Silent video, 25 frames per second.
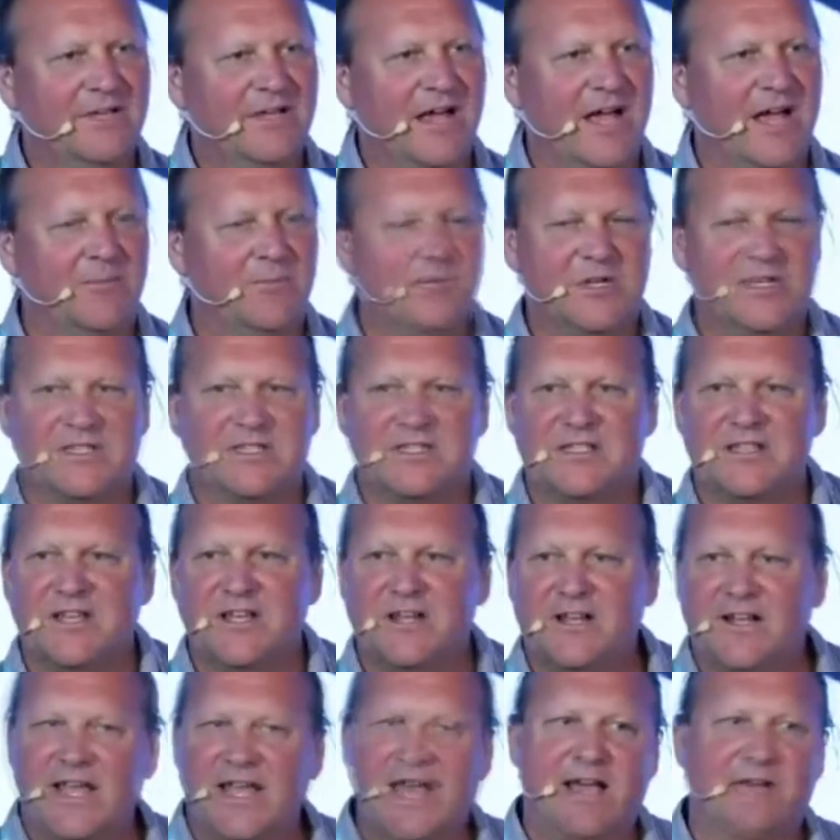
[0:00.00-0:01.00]
and it's
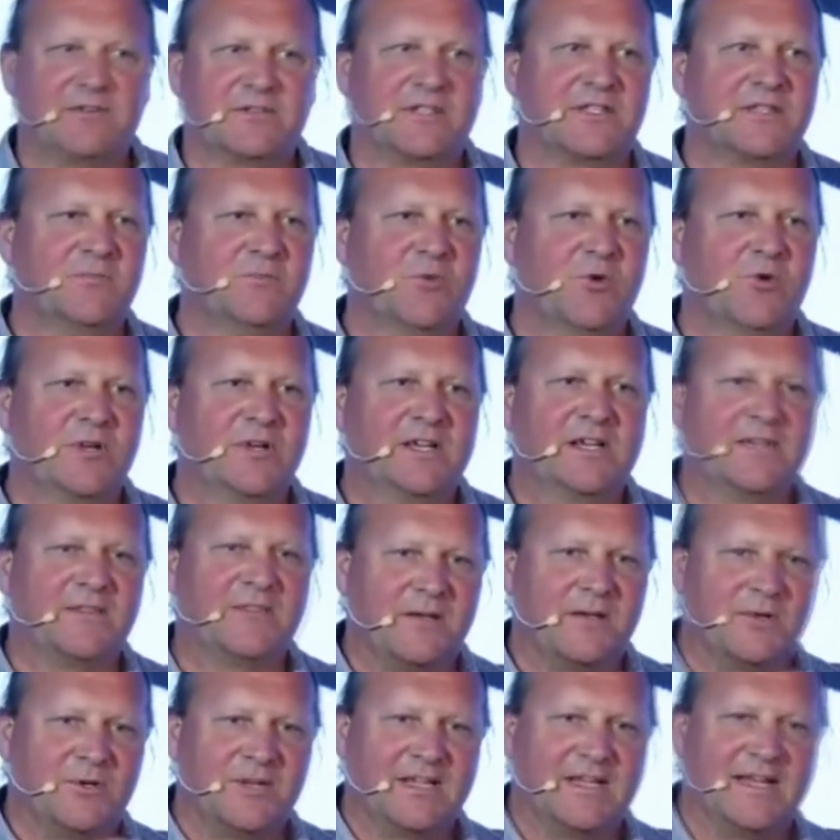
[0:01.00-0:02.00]
the early hours of the morning
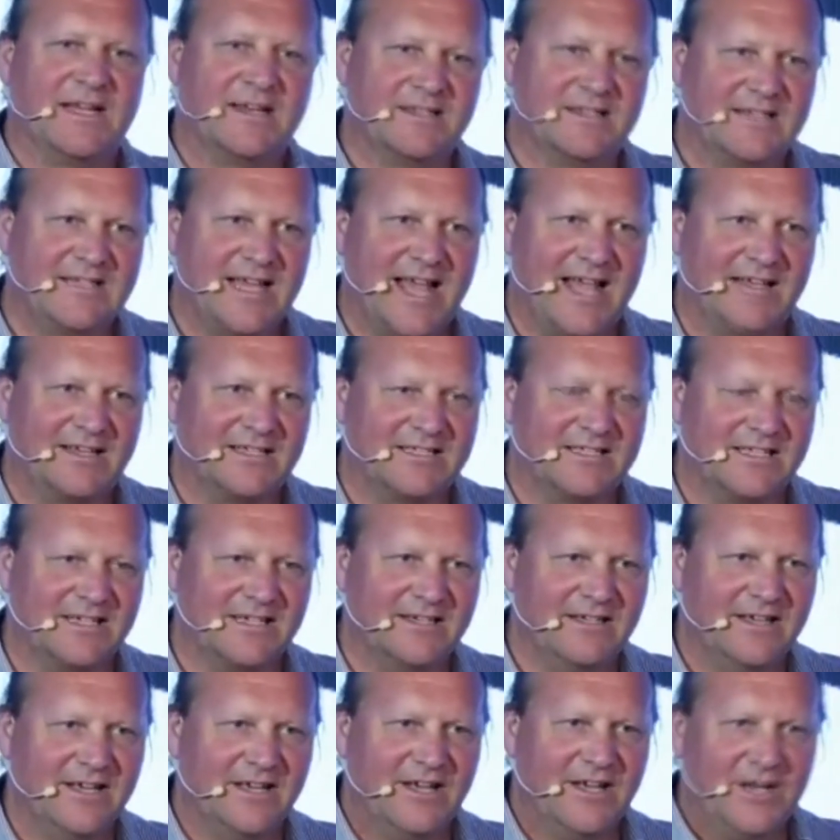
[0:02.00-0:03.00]
and they want to get a
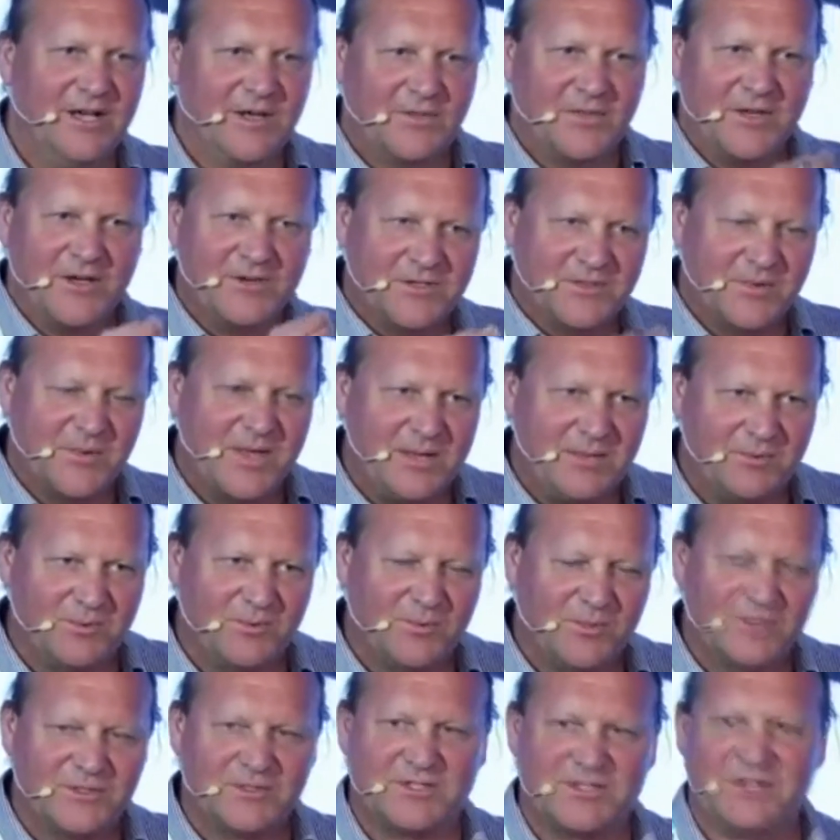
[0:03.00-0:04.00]
taxi, those
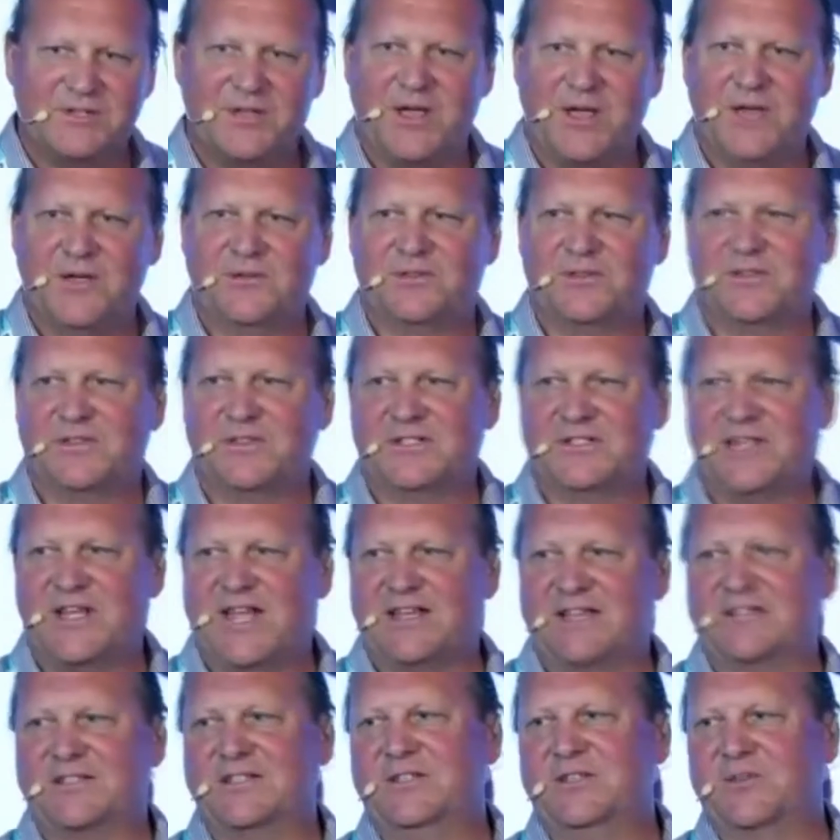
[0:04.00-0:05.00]
people want to know that the
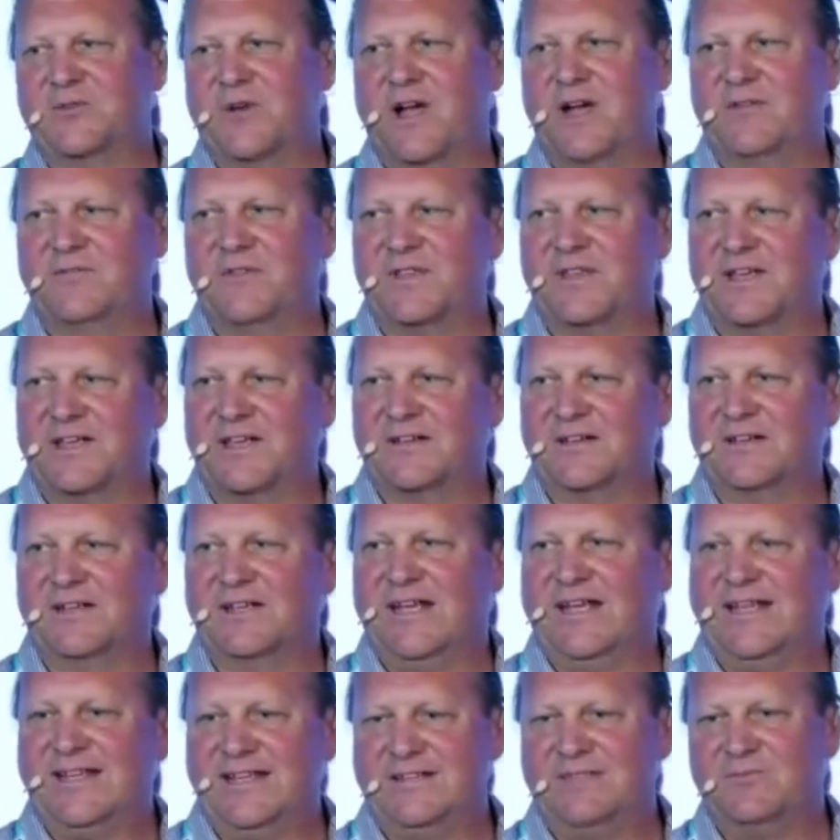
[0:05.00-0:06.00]
taxi driver they're
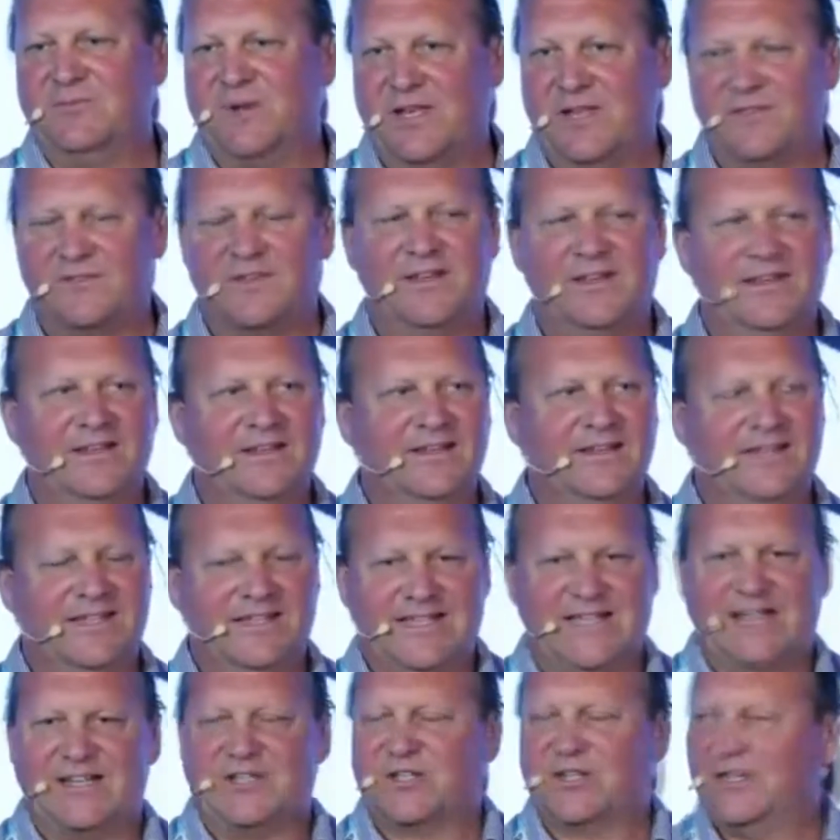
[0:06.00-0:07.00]
going to get in with
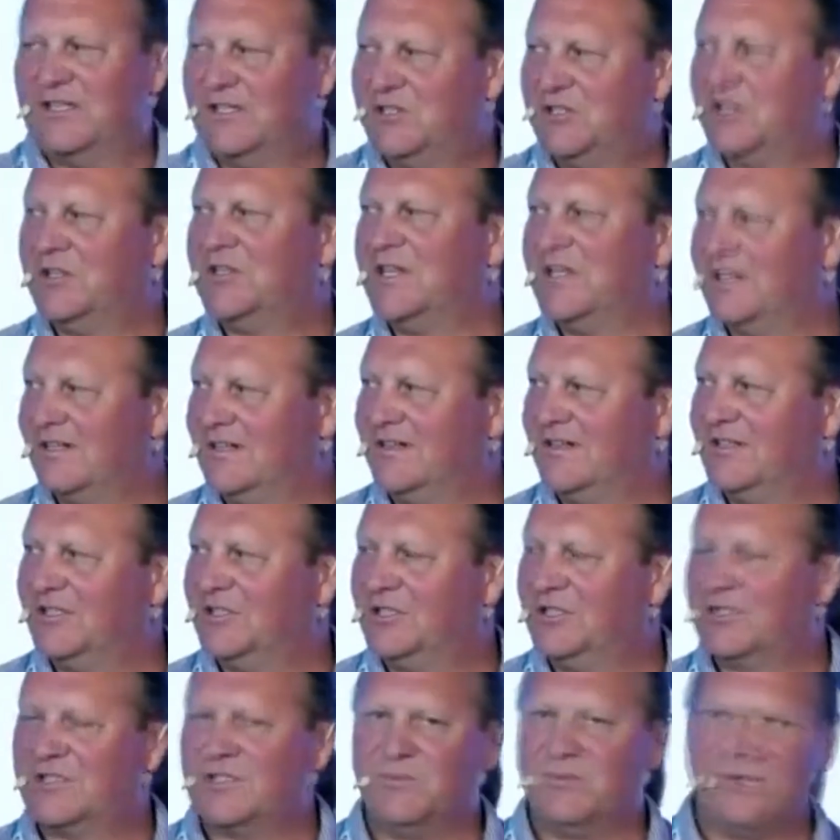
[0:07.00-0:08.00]
is actually
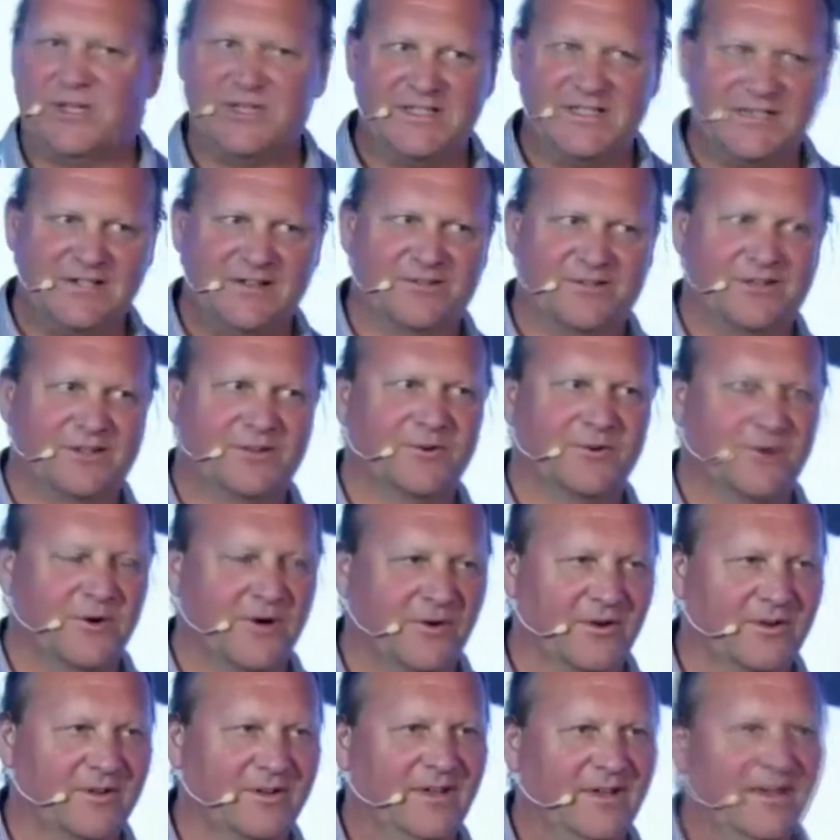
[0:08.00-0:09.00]
legitimate, he's not a
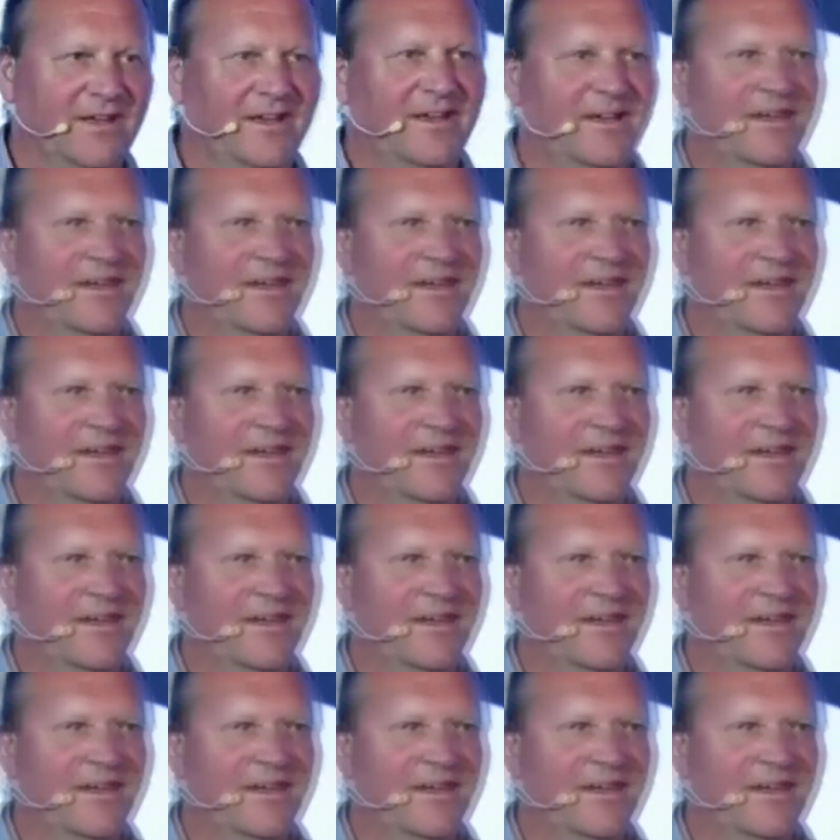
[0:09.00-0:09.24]
crook.